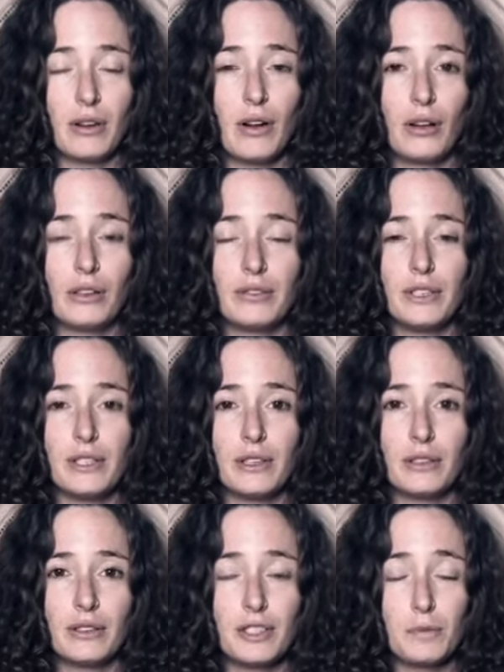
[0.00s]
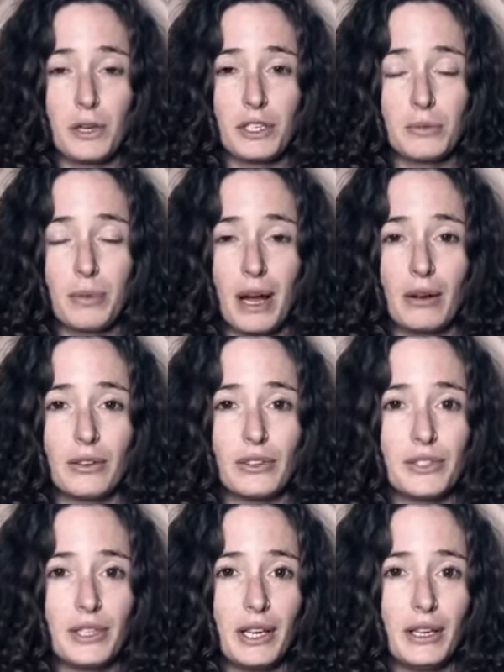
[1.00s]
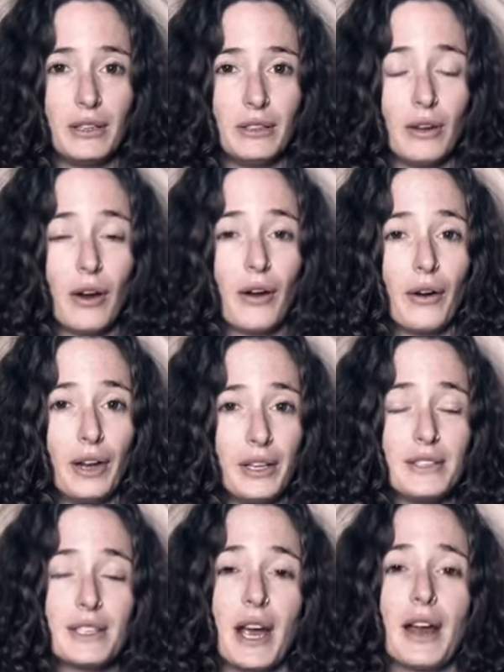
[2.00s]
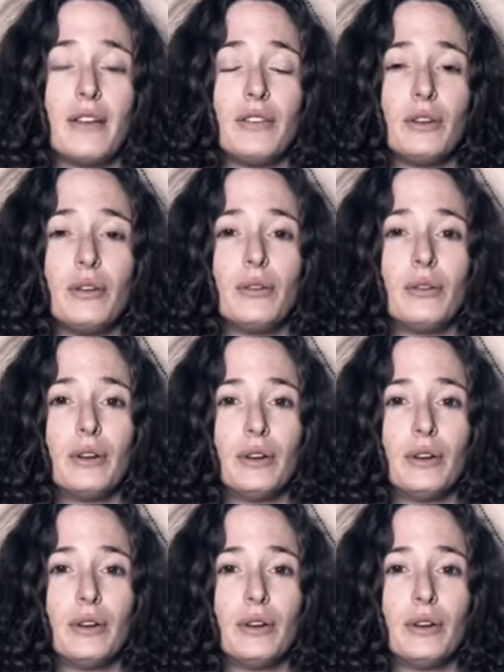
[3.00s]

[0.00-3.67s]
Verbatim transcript: all of these other special powers that are inside of you